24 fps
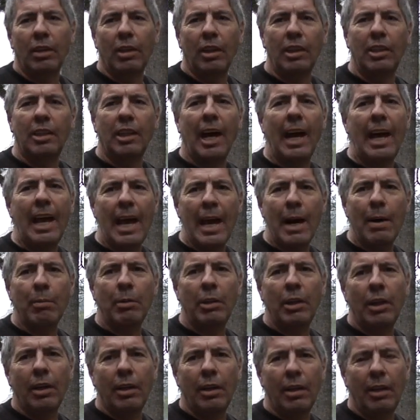the
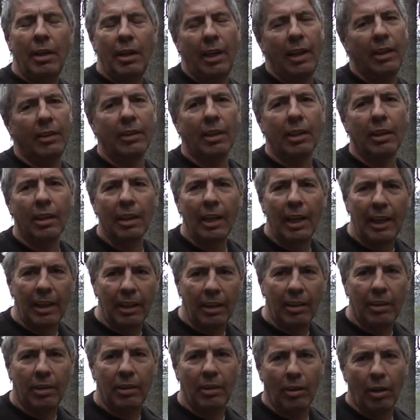diameter and the
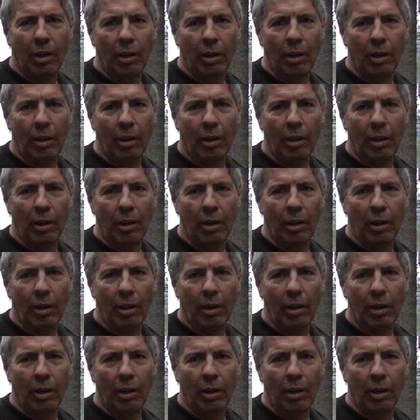length